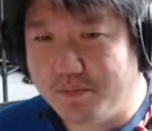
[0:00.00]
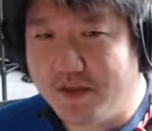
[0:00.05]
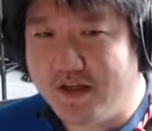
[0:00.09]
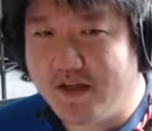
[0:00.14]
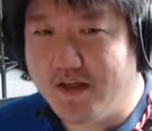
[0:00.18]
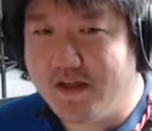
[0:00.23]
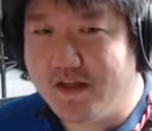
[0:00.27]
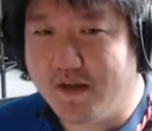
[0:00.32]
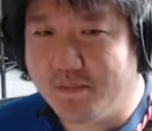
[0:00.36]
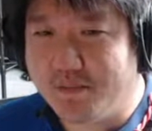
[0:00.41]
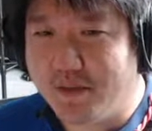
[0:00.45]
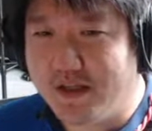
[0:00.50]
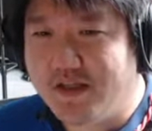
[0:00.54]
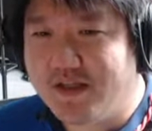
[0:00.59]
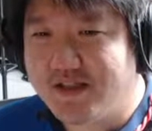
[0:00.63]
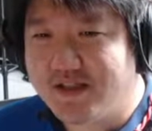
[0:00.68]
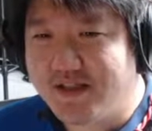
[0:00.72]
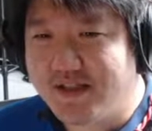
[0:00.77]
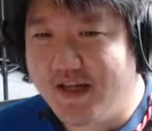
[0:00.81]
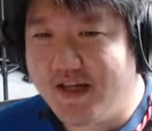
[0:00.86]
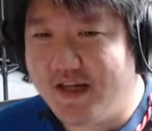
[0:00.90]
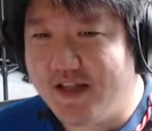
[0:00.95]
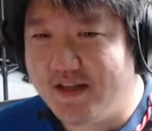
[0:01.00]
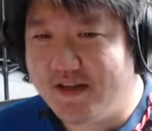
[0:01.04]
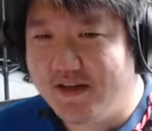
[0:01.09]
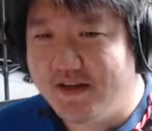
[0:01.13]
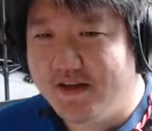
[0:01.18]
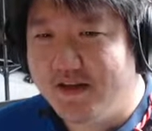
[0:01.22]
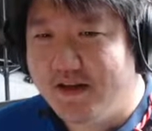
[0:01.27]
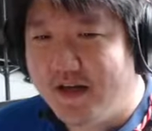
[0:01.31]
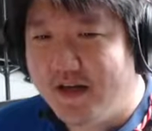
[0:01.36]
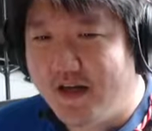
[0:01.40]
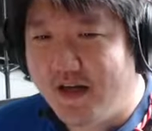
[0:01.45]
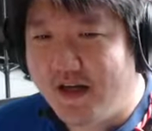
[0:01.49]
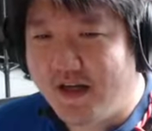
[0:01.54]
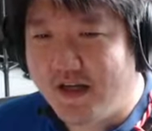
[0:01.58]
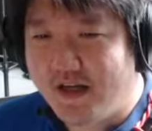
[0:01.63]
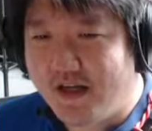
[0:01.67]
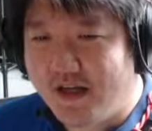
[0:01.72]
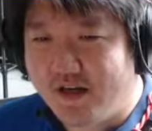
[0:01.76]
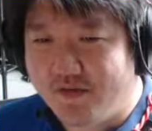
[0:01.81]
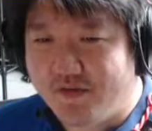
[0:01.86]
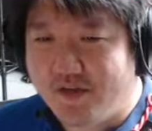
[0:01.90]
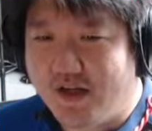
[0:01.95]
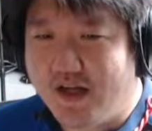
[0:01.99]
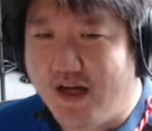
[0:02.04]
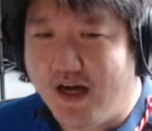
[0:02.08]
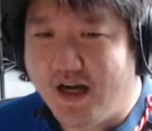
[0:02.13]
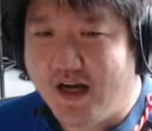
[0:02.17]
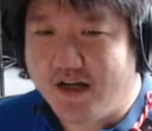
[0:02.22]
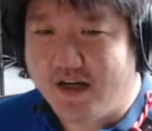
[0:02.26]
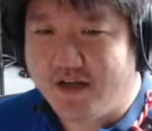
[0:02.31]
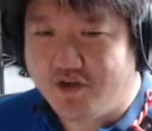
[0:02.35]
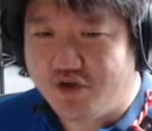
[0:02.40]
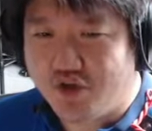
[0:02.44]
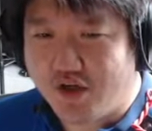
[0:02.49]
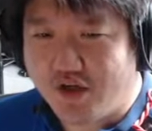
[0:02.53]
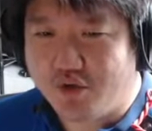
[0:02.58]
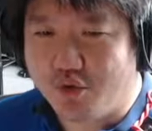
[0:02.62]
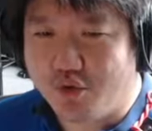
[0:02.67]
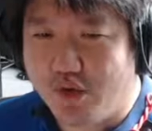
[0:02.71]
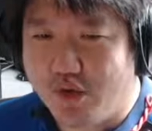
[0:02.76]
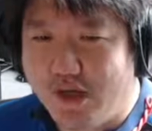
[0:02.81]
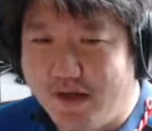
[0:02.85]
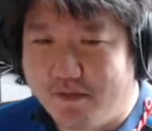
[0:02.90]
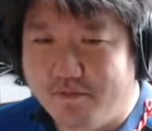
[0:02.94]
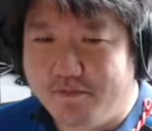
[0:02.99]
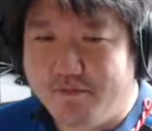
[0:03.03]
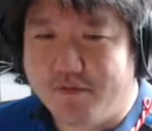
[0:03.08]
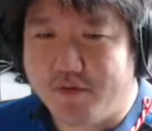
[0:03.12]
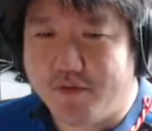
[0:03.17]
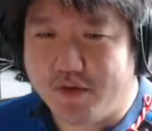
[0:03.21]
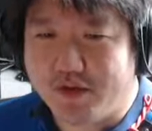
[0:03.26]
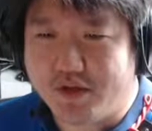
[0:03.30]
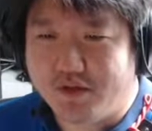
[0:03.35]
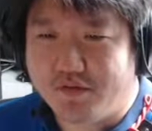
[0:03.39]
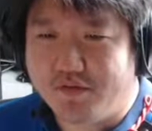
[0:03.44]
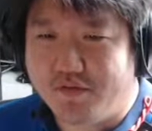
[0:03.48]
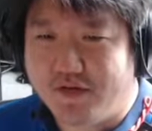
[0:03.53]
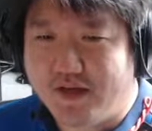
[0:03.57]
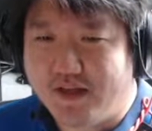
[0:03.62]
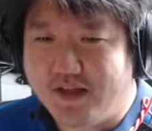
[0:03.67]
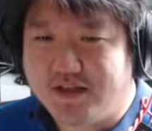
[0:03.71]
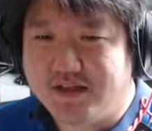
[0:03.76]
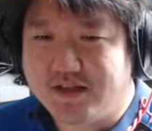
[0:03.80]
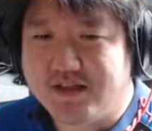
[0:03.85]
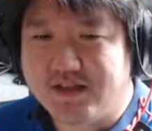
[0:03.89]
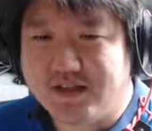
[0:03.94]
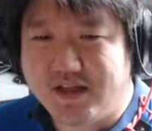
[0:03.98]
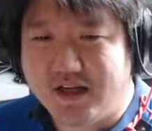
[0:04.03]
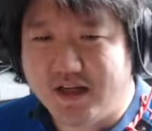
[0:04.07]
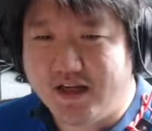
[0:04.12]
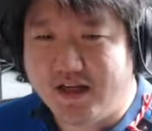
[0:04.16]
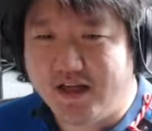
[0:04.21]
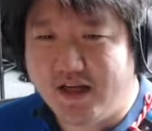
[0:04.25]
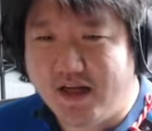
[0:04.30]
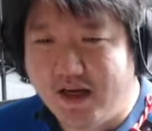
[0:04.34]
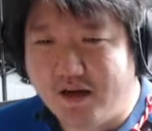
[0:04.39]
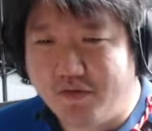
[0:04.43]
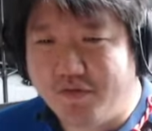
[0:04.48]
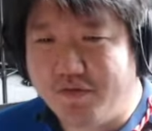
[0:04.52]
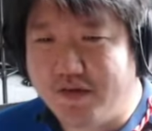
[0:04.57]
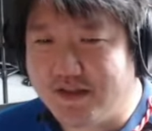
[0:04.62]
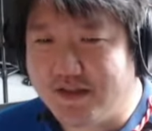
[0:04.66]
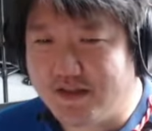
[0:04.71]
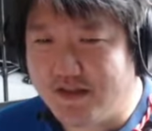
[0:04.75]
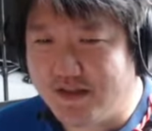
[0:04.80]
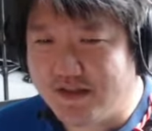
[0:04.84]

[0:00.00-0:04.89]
being the main stat, and then after that I try to aim for defense and health as the